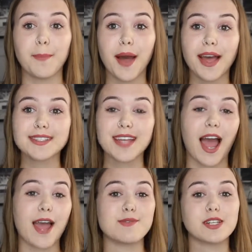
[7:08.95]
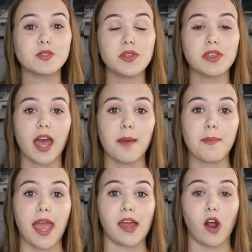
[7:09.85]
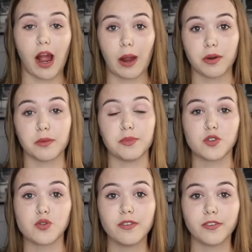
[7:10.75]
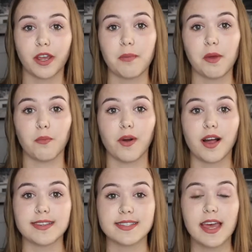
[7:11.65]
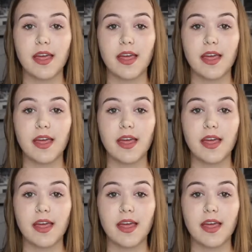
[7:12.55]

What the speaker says: But I worked with them, and our mutual agreement was